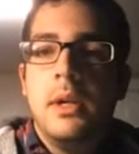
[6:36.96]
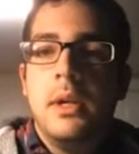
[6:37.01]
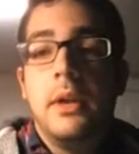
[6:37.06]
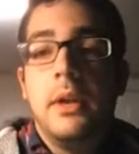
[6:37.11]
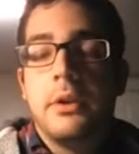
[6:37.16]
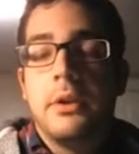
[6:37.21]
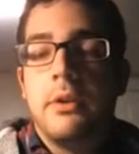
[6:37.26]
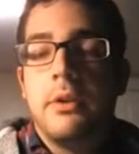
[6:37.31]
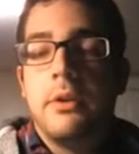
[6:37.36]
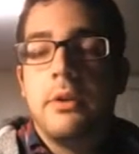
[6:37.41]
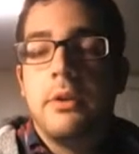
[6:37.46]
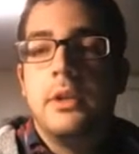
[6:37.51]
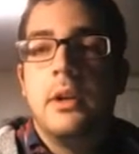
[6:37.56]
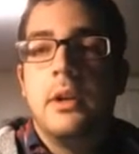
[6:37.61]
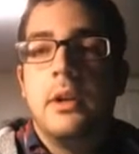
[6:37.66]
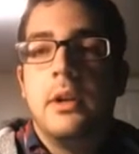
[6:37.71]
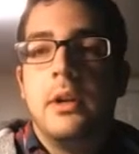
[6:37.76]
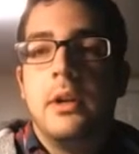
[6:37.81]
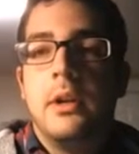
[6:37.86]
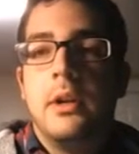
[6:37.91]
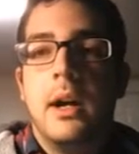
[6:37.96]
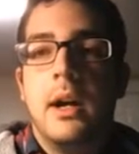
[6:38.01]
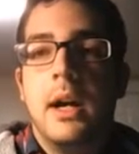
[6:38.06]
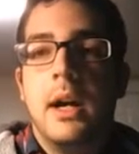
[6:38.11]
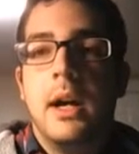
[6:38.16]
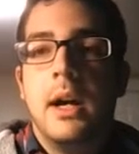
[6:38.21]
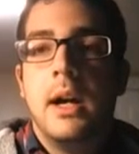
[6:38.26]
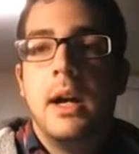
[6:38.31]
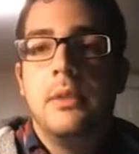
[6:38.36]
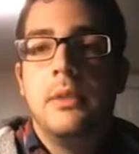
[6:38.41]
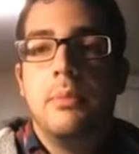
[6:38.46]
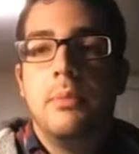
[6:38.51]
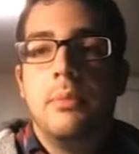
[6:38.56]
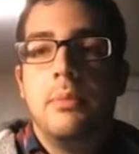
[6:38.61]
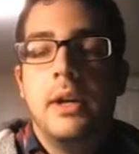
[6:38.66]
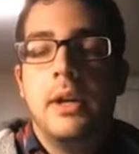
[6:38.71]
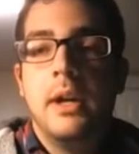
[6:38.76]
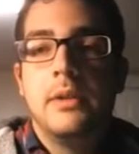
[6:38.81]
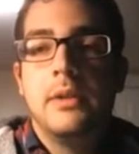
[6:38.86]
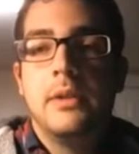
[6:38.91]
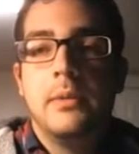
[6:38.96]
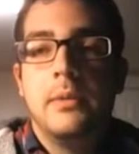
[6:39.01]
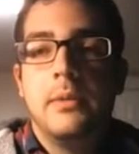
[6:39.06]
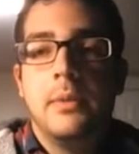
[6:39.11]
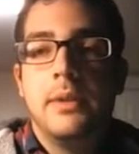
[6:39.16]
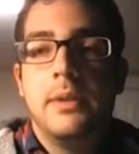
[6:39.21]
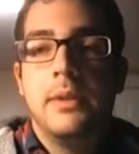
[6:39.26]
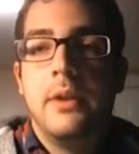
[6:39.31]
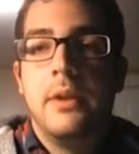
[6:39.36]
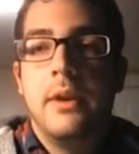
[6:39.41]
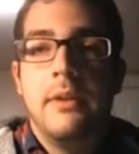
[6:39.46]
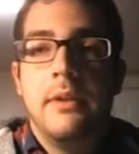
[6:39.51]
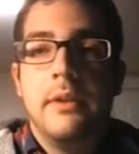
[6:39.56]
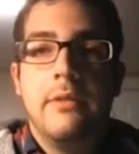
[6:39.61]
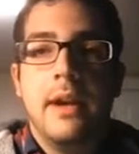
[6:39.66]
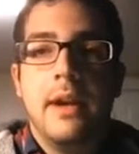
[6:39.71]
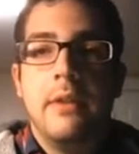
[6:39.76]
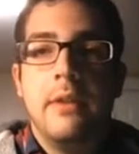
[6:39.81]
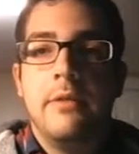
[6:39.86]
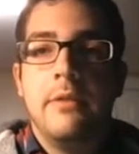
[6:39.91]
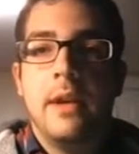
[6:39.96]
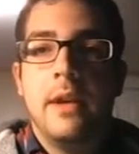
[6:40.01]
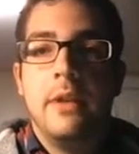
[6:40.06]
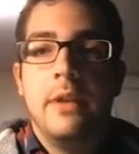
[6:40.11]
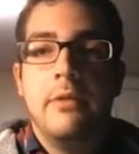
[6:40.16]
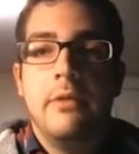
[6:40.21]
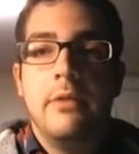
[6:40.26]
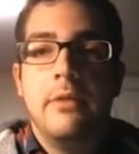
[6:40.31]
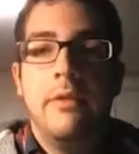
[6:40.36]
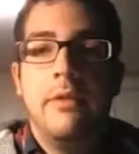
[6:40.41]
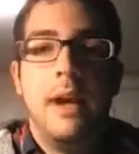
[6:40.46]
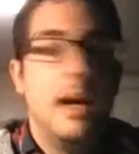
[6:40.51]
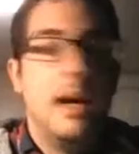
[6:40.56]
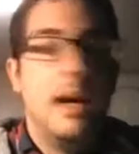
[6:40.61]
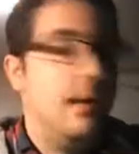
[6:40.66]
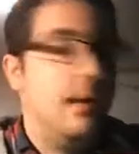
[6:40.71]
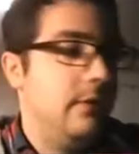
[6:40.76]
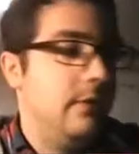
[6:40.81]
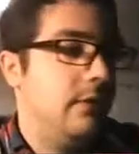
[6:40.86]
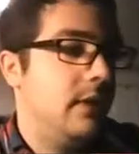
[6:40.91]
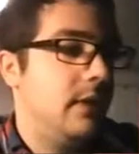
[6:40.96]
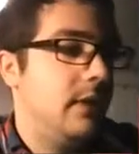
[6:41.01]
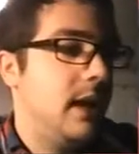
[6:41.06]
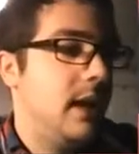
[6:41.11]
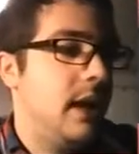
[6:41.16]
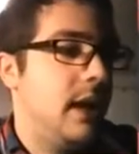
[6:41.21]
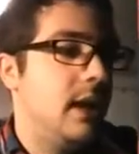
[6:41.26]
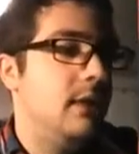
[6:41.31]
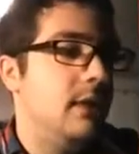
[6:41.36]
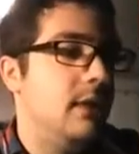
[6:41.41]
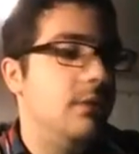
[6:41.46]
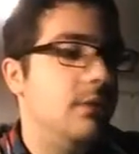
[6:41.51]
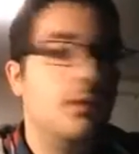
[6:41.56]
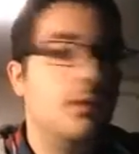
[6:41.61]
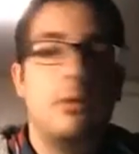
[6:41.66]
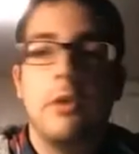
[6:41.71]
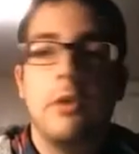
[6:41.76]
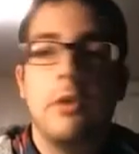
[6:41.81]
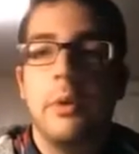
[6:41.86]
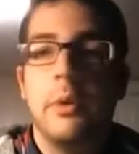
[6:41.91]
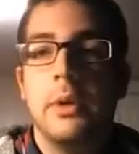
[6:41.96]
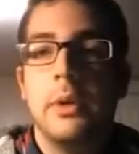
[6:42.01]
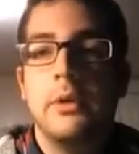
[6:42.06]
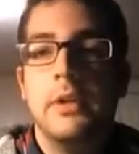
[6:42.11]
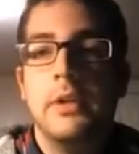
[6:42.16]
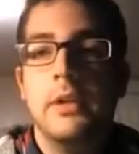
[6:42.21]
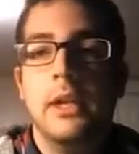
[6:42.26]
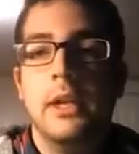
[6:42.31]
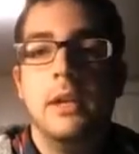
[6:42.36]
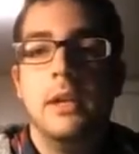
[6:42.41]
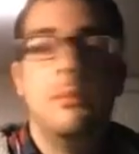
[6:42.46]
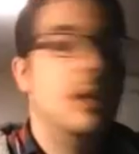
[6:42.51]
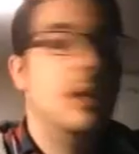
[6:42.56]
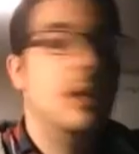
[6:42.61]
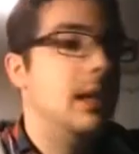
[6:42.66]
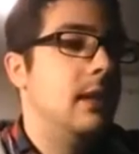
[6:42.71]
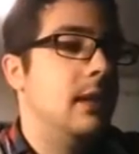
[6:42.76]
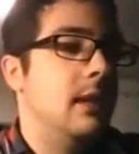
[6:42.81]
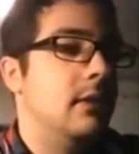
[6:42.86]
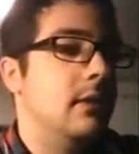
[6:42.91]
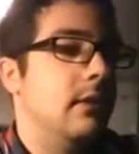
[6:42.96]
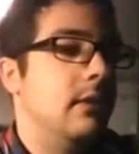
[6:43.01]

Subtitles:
creature is pretty awesome. It's already a 5/5 for 5, and growing your team is a